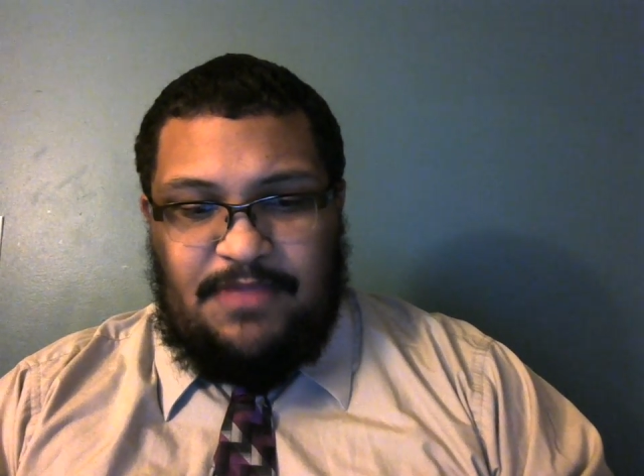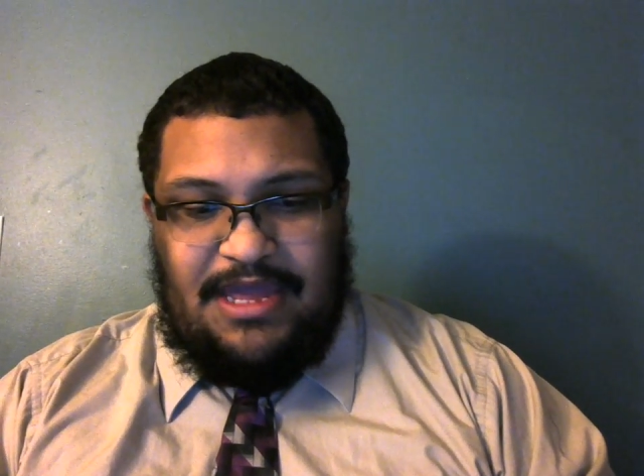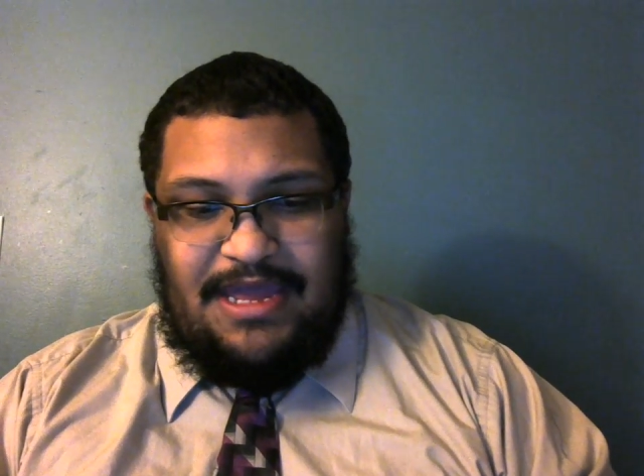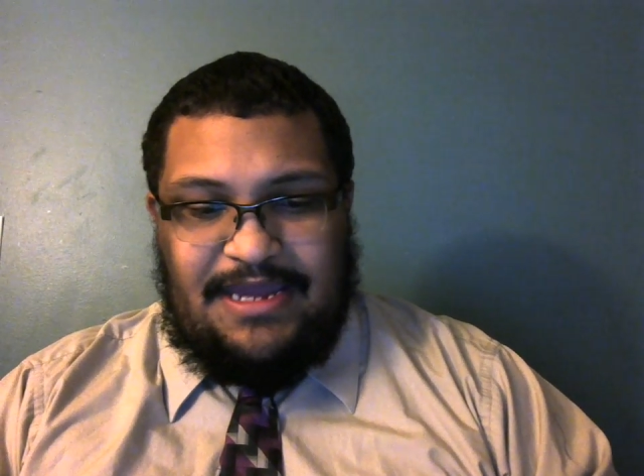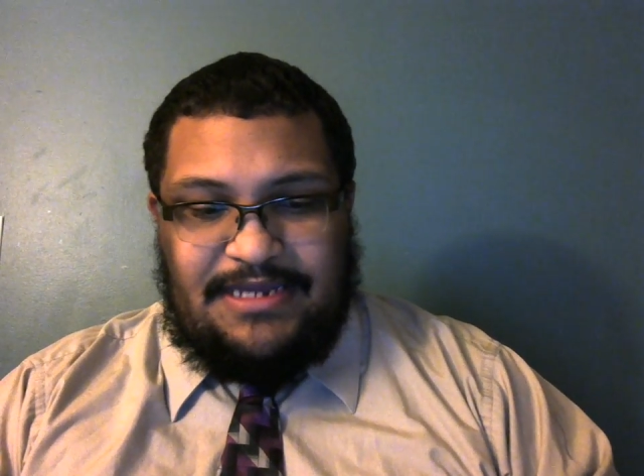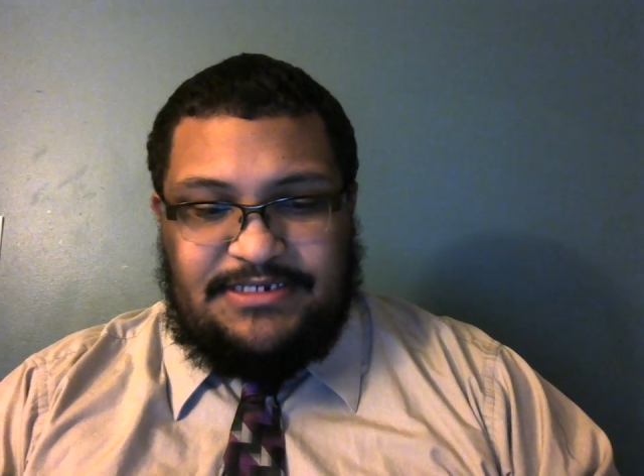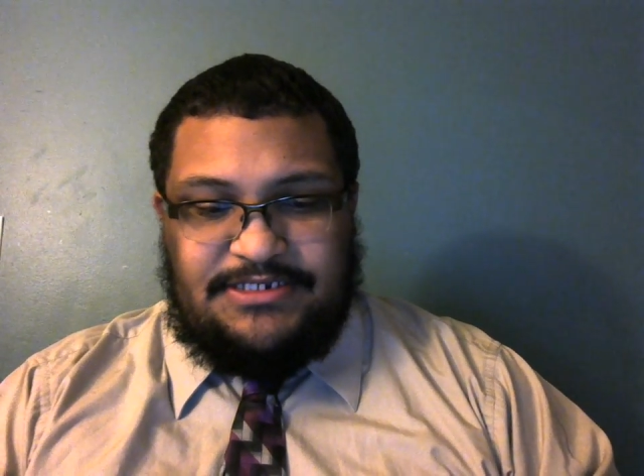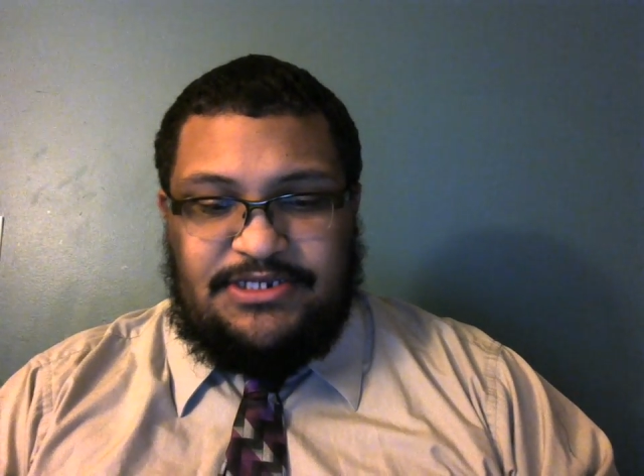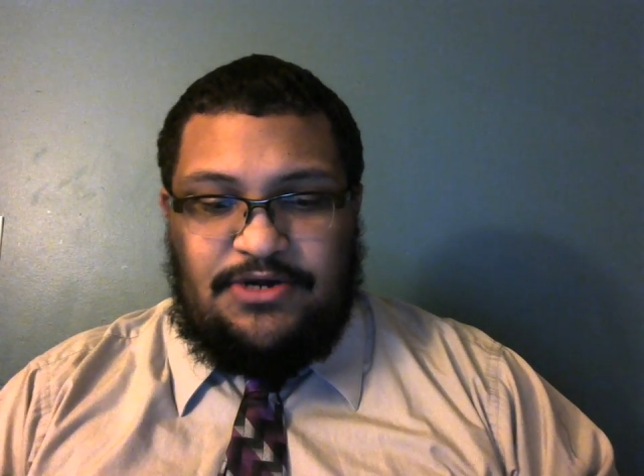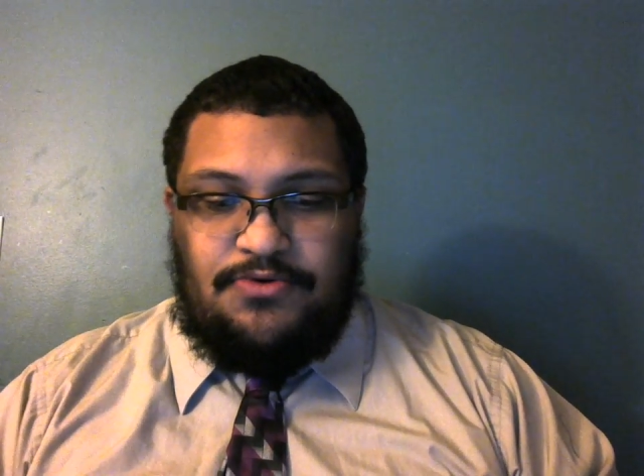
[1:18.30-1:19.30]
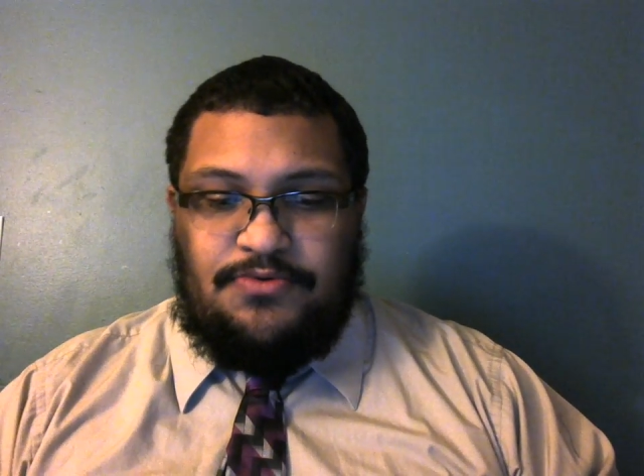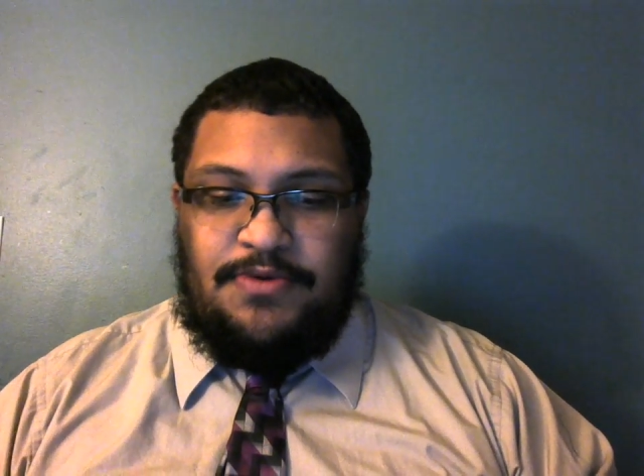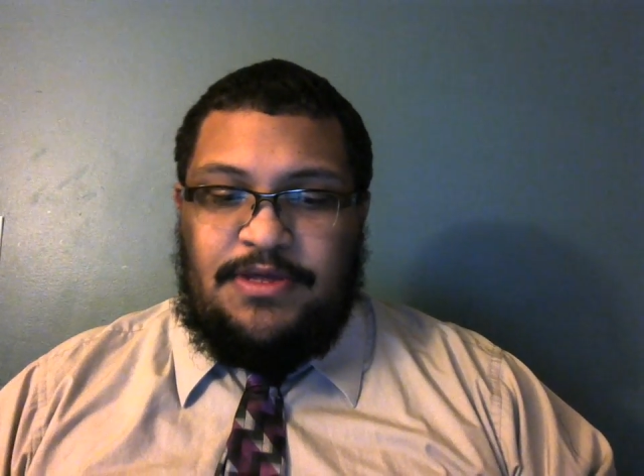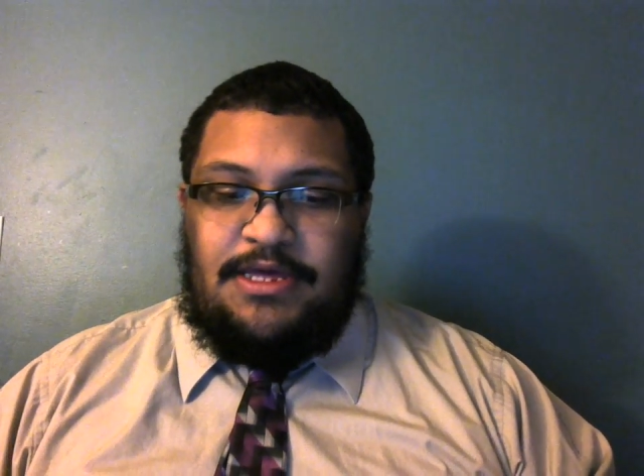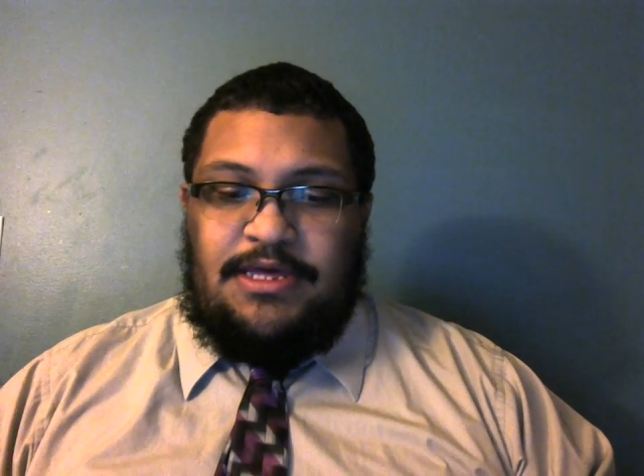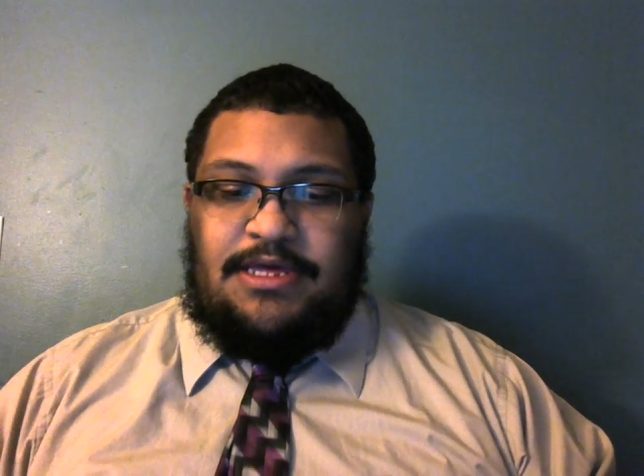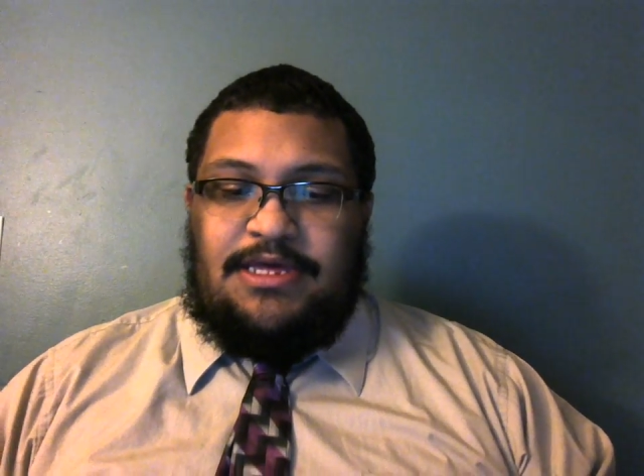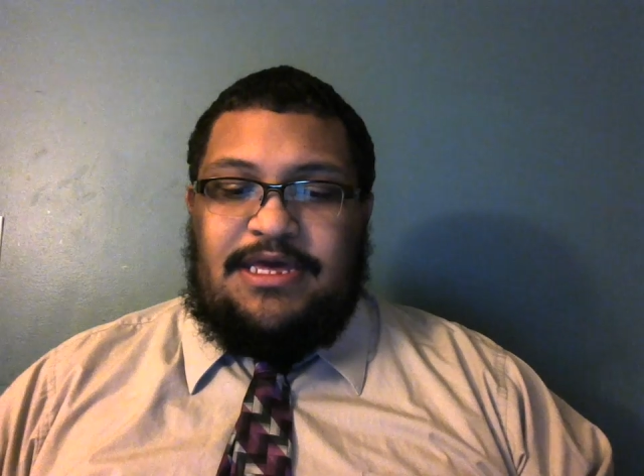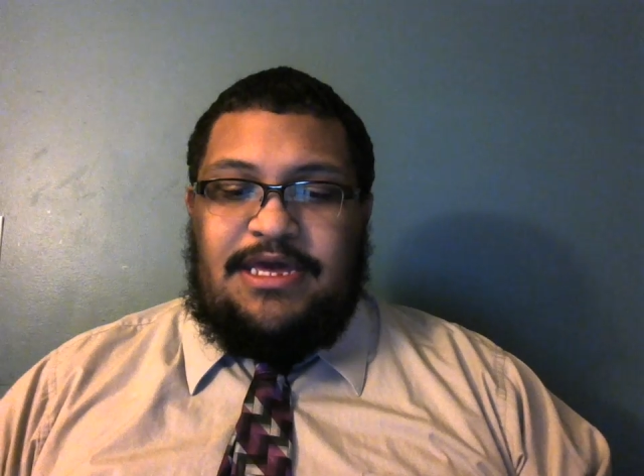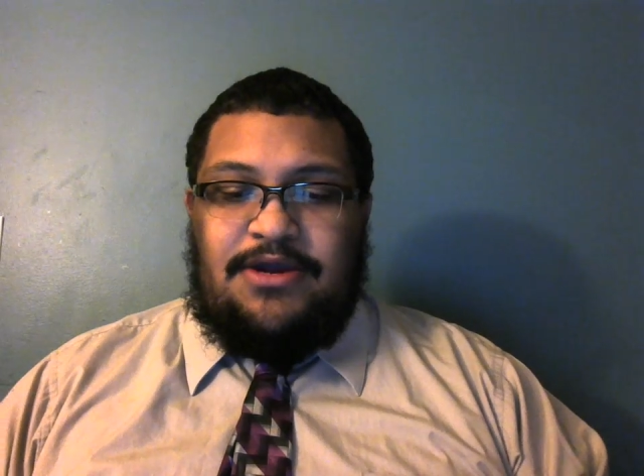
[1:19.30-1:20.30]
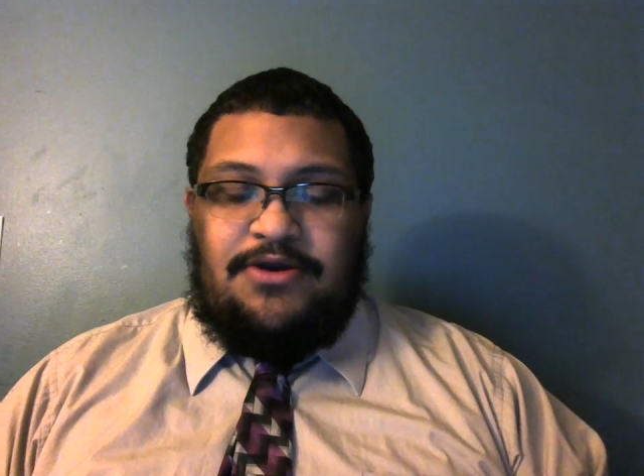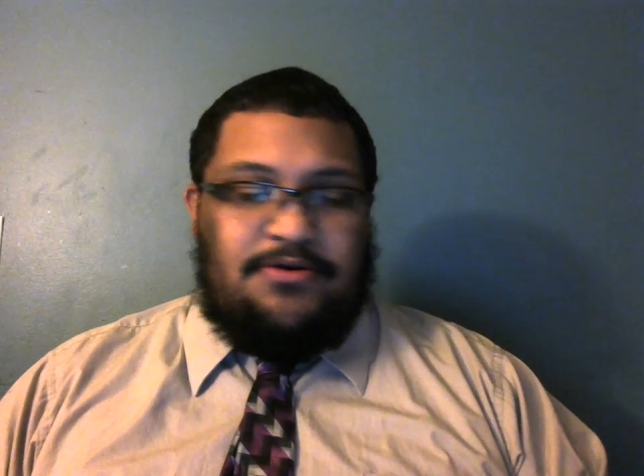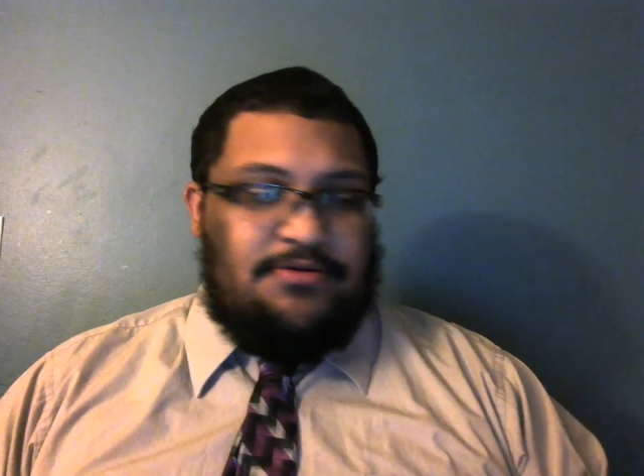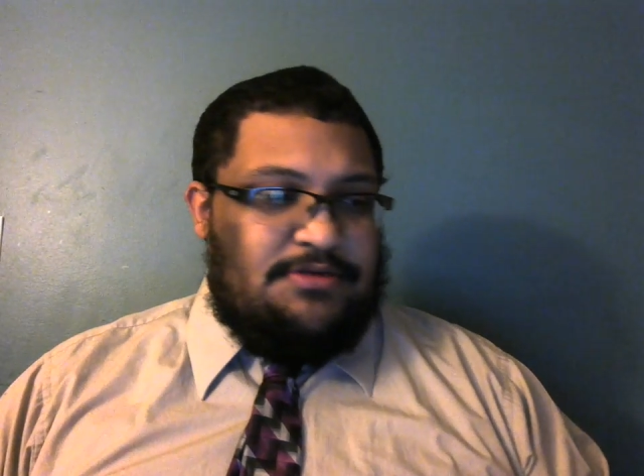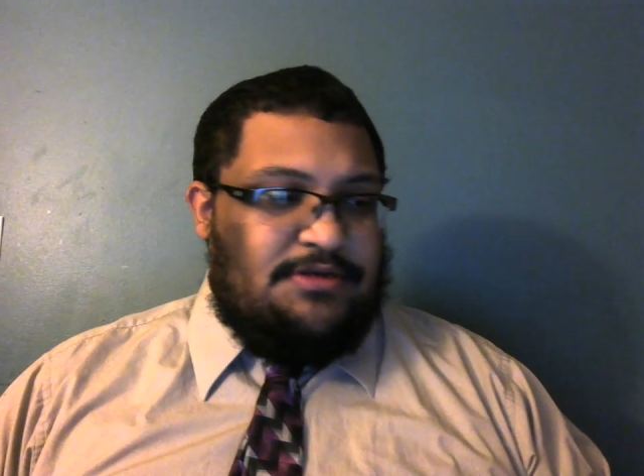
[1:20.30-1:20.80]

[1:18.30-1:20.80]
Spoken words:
And so here,